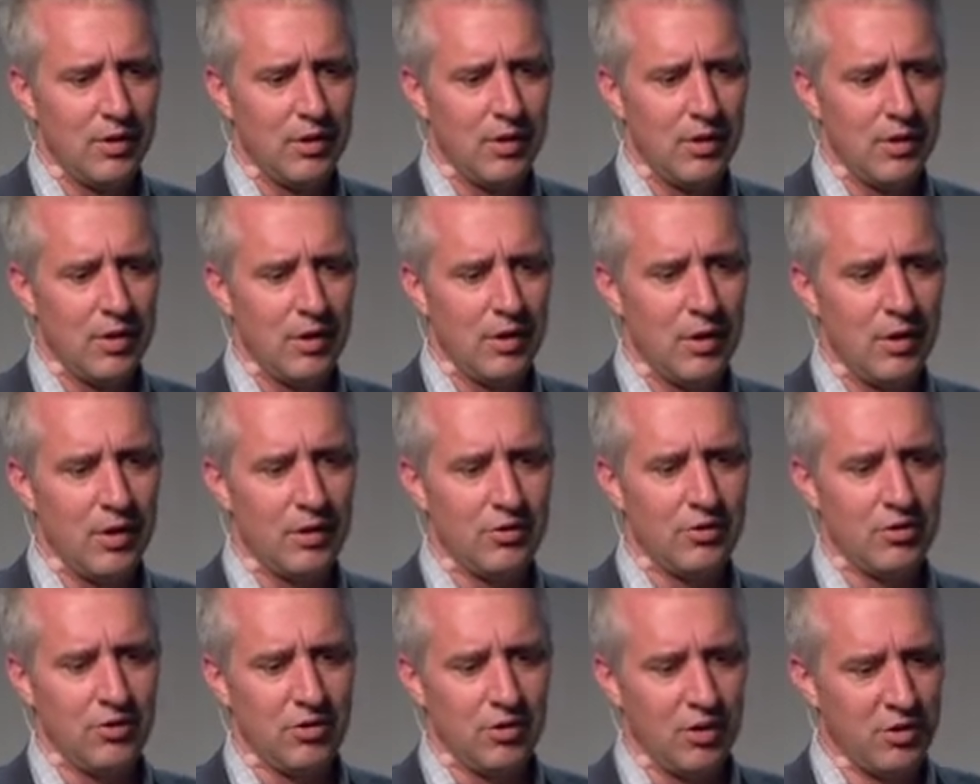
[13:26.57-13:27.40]

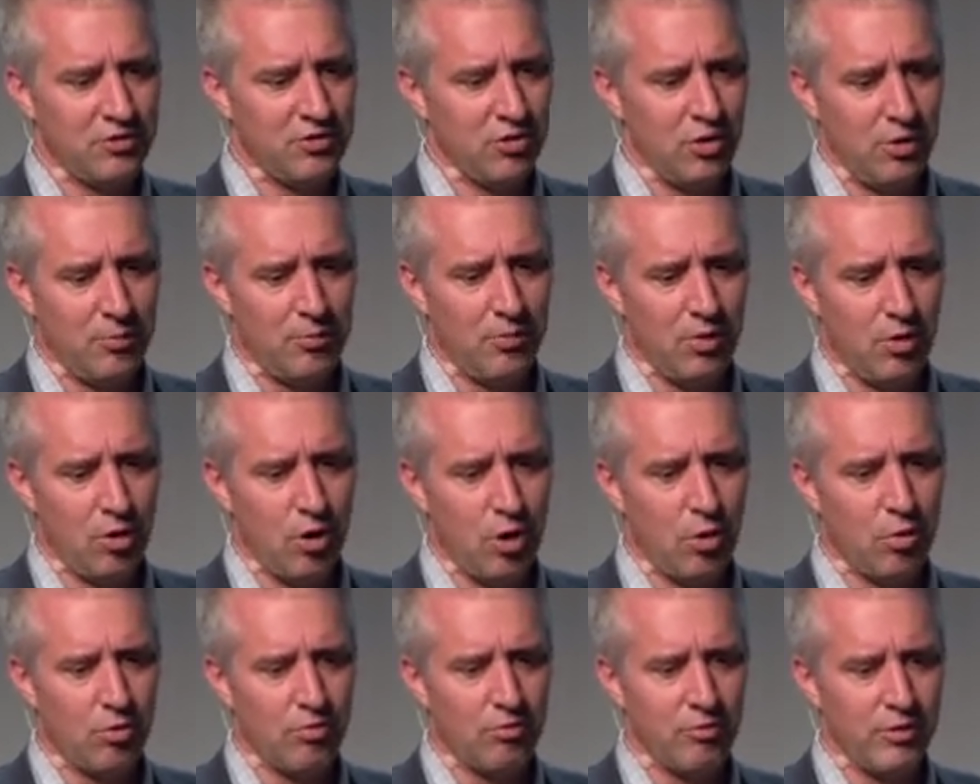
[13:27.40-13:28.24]
The same
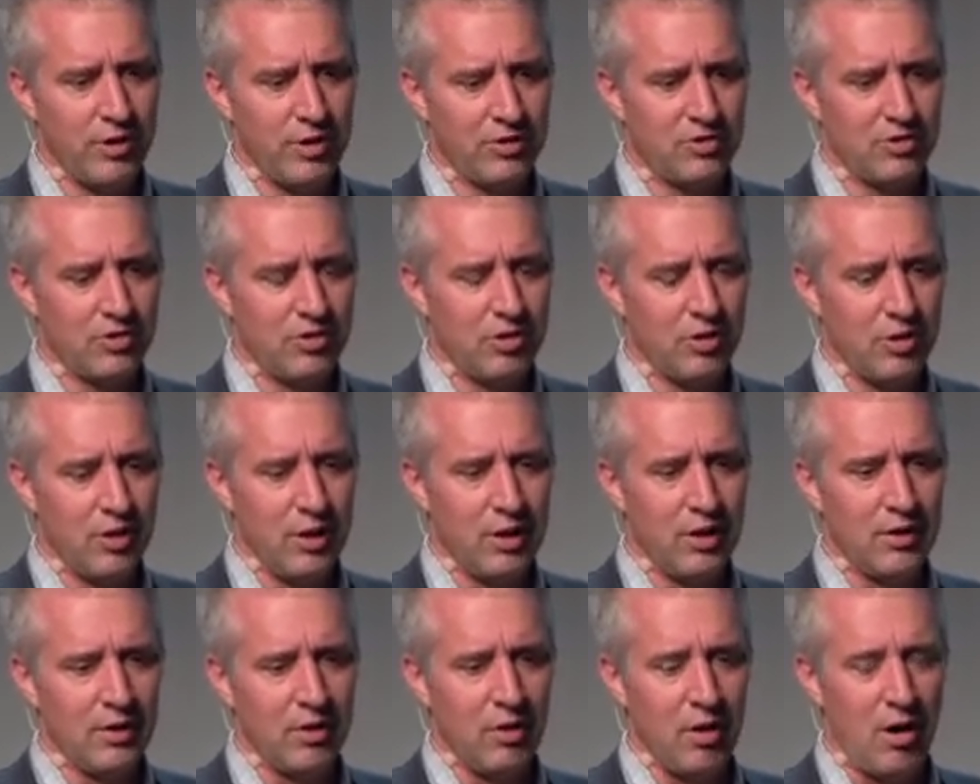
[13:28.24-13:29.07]
lower risk,
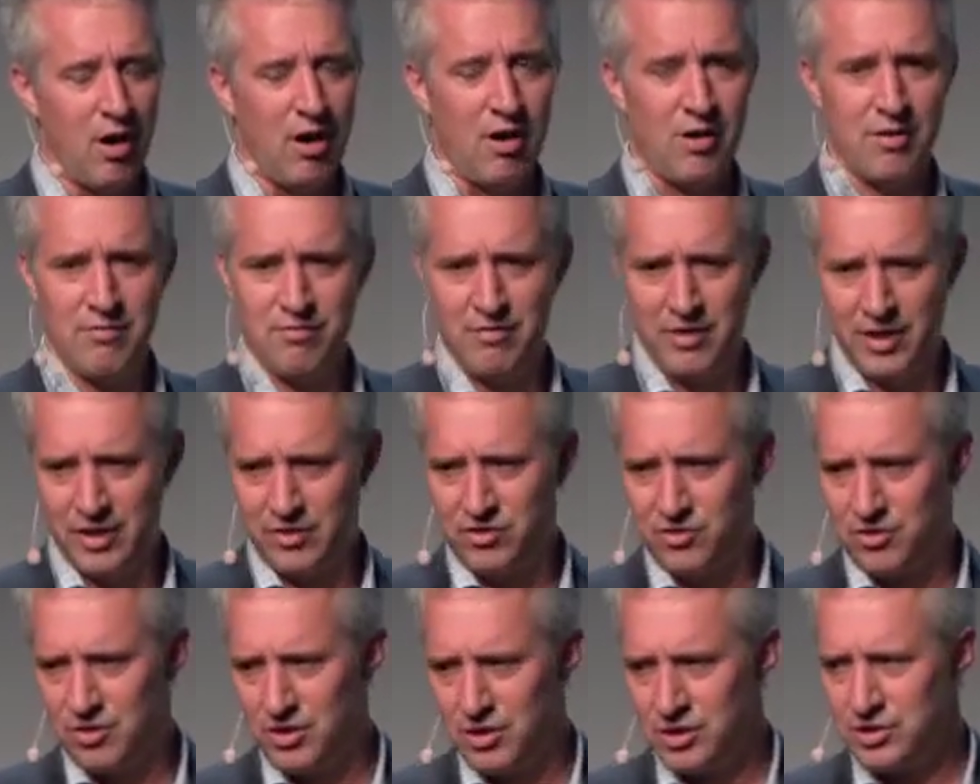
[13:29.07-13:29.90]
and our
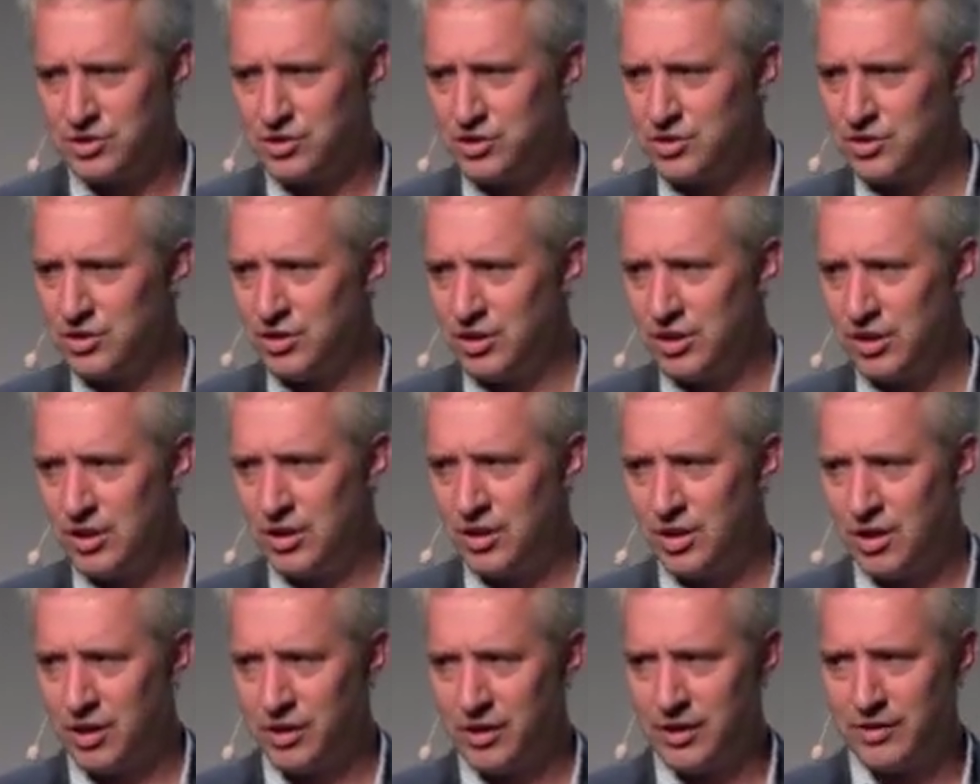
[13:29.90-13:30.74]
investors
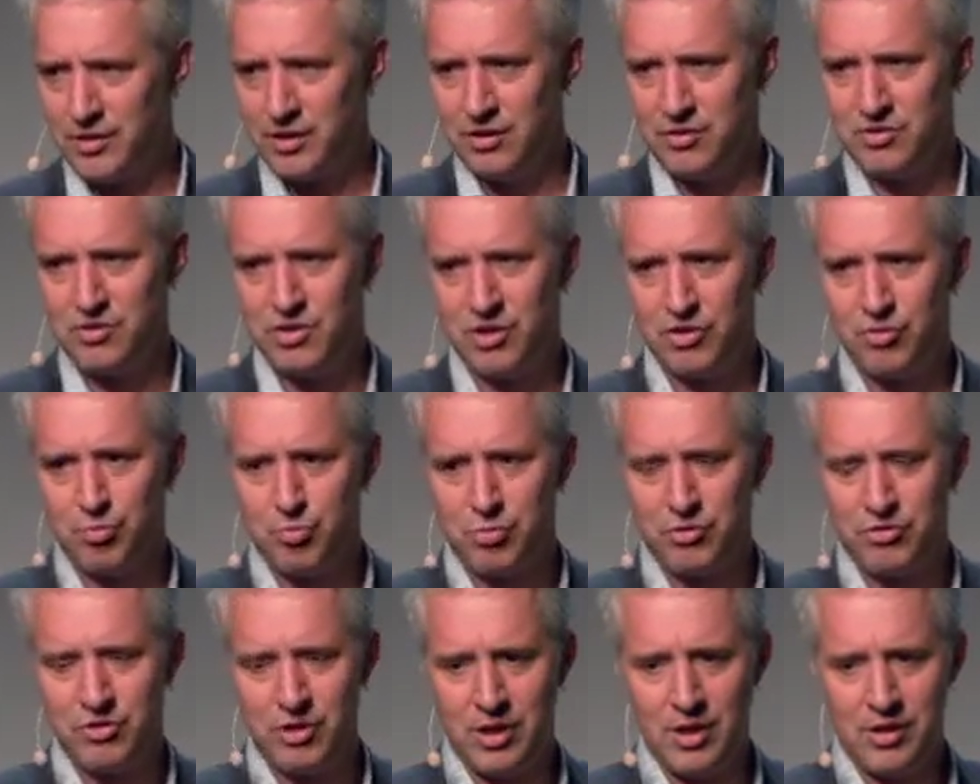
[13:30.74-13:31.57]
are getting
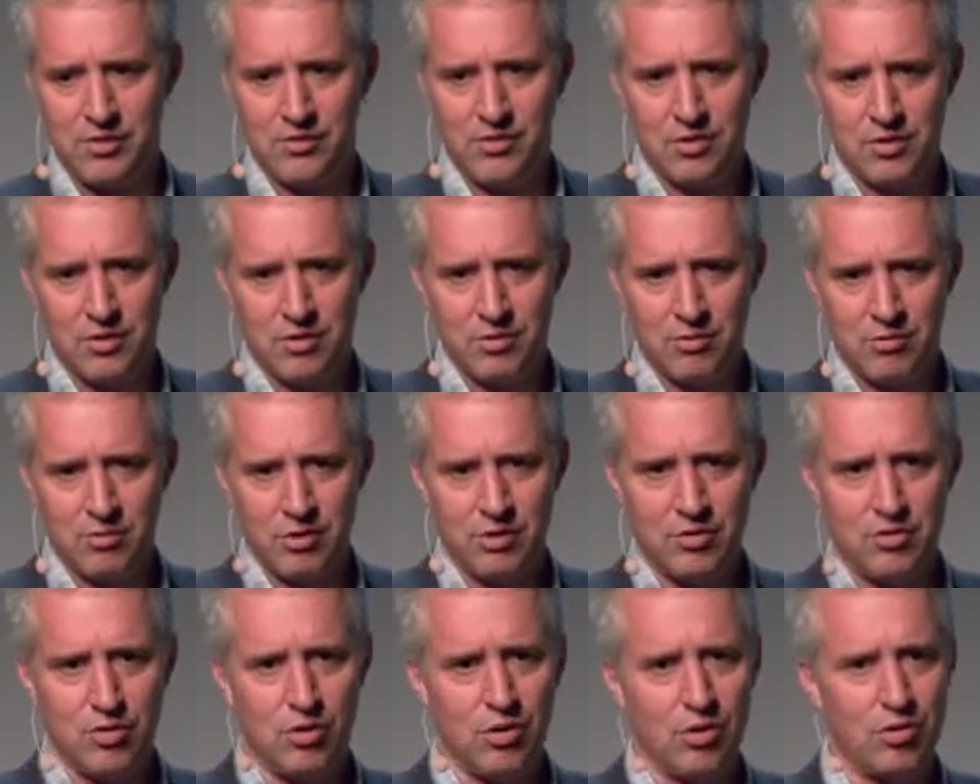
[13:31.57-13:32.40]
6%
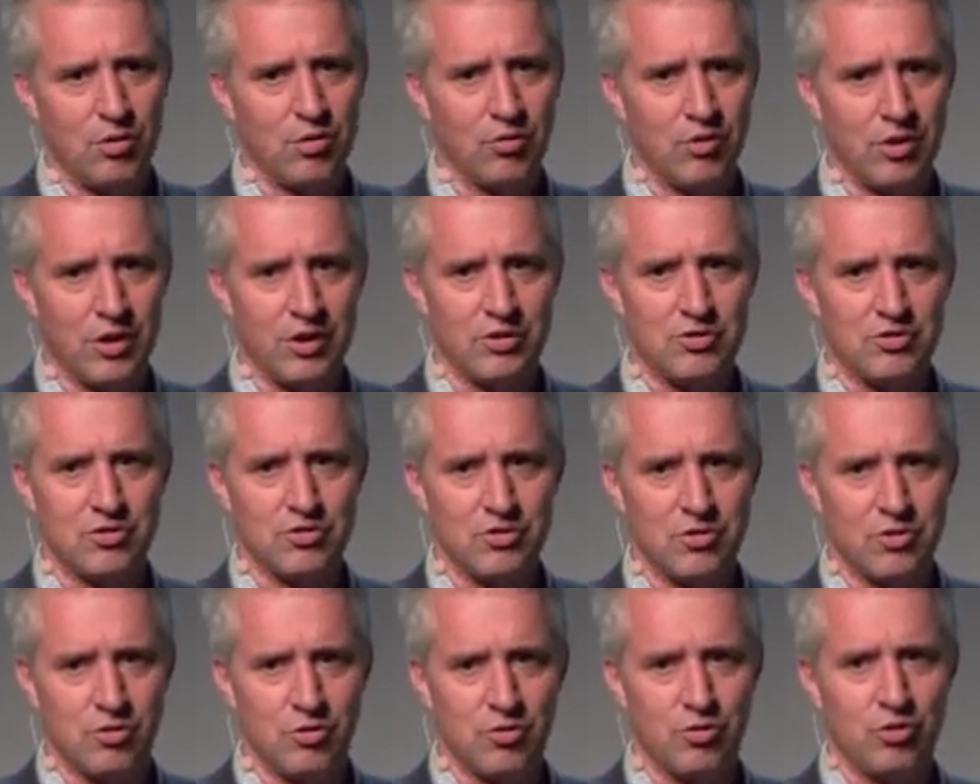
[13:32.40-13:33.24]
return on
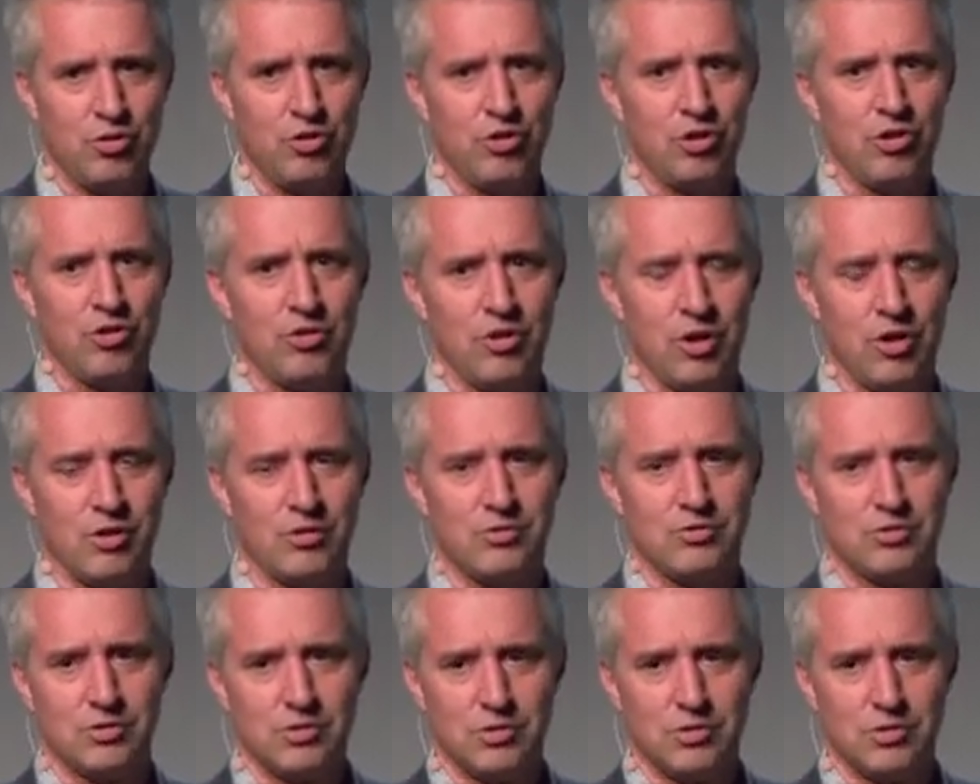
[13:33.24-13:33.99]
this, on the euro.